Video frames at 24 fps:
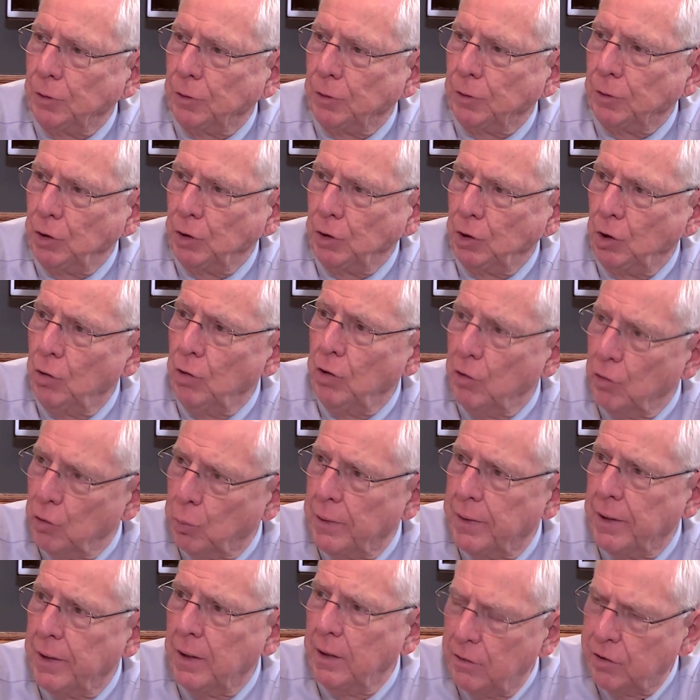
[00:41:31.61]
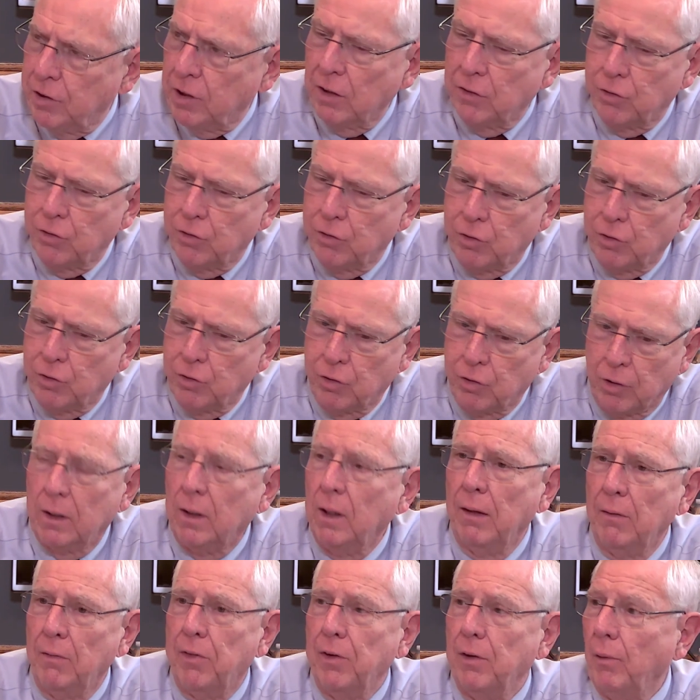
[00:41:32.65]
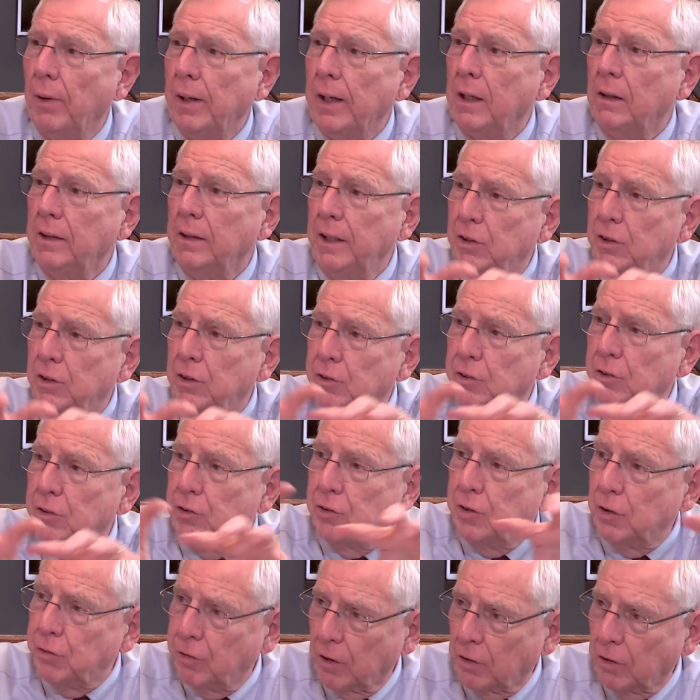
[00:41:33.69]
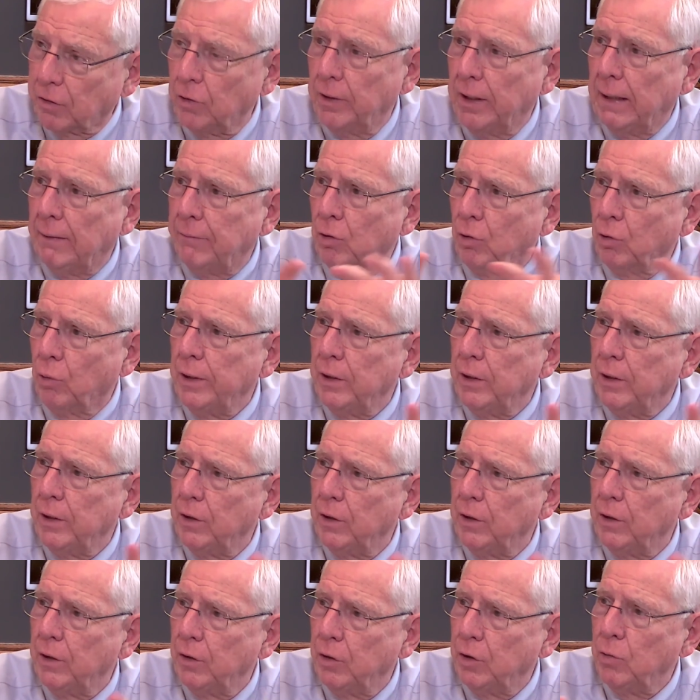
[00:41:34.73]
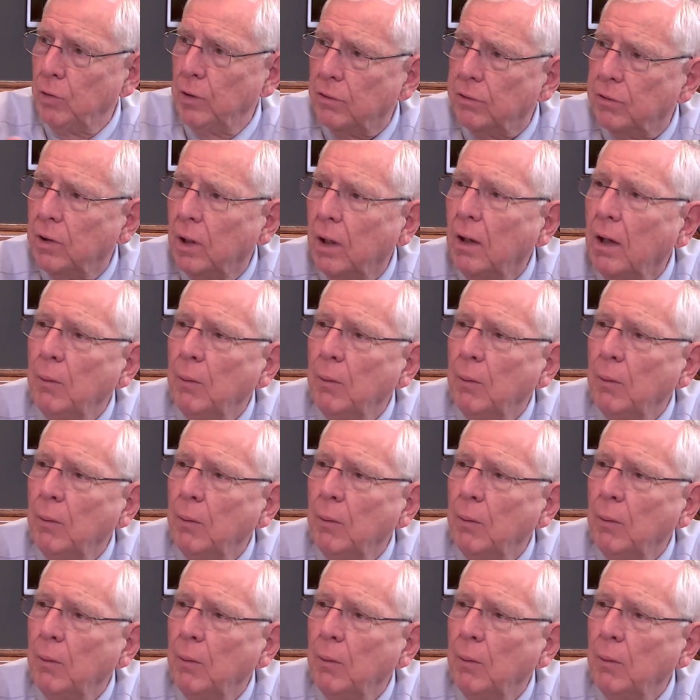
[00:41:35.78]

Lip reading: unions within each district, and theoretically each district's going to have to agree to do this,